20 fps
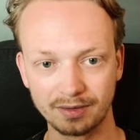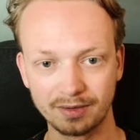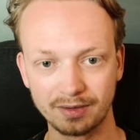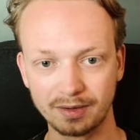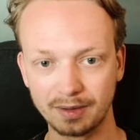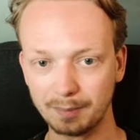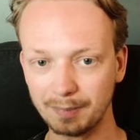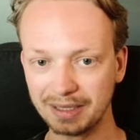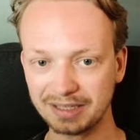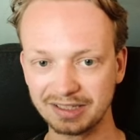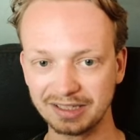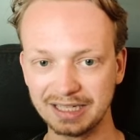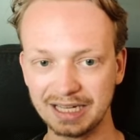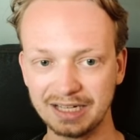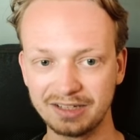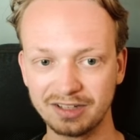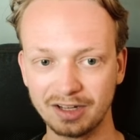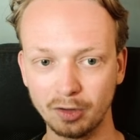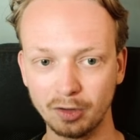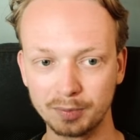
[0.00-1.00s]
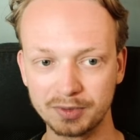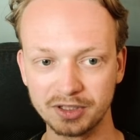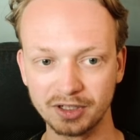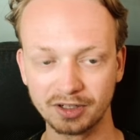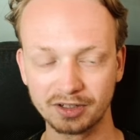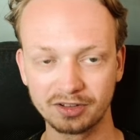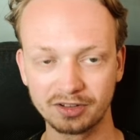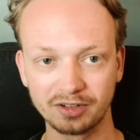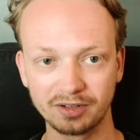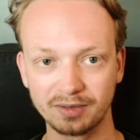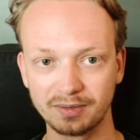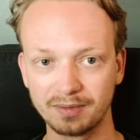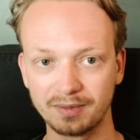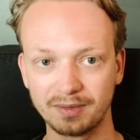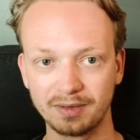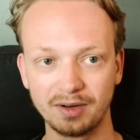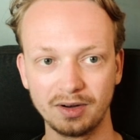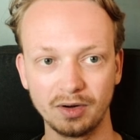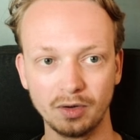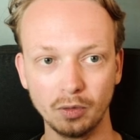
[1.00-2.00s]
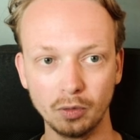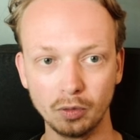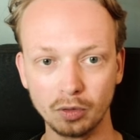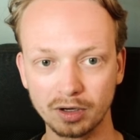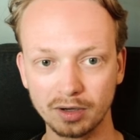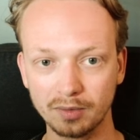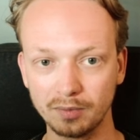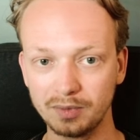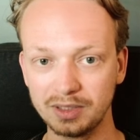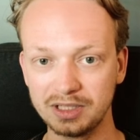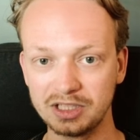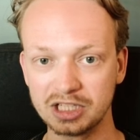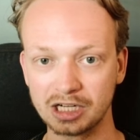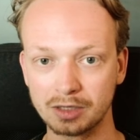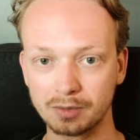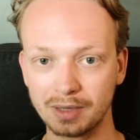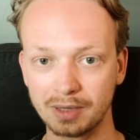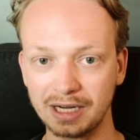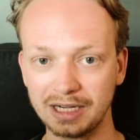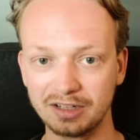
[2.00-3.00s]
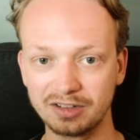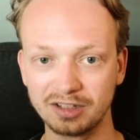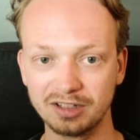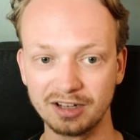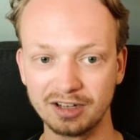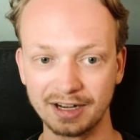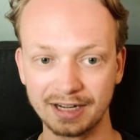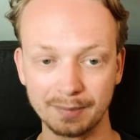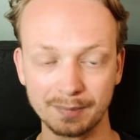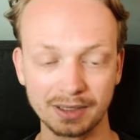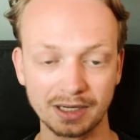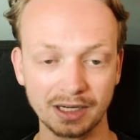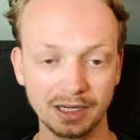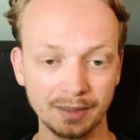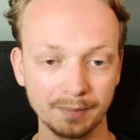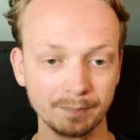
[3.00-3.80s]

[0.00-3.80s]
metadata object or we generate it dynamically.